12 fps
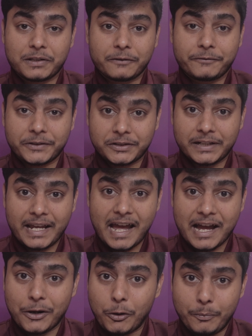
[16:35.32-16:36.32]
was it for today.
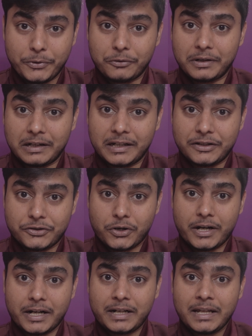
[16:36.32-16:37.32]
I hope you really
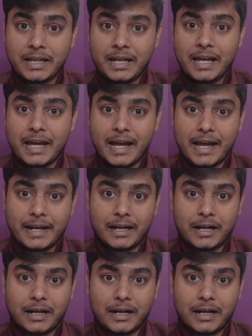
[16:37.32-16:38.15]
enjoyed it, and